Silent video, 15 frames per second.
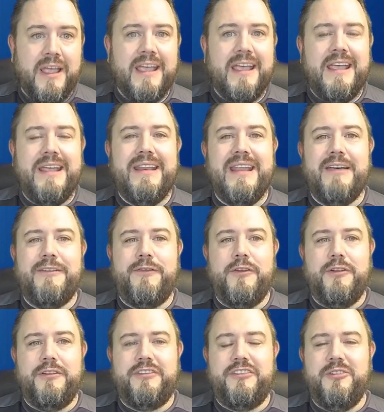in their
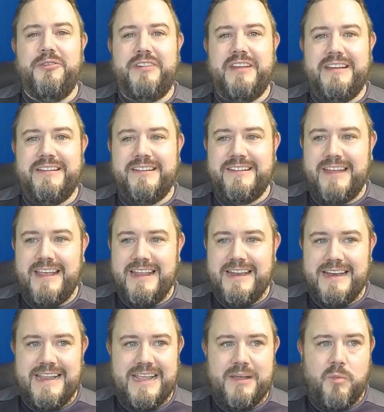first 2 seasons
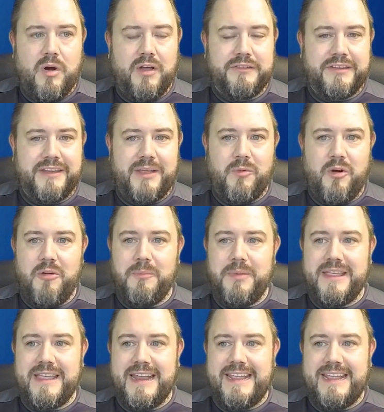in League One, so they won't be getting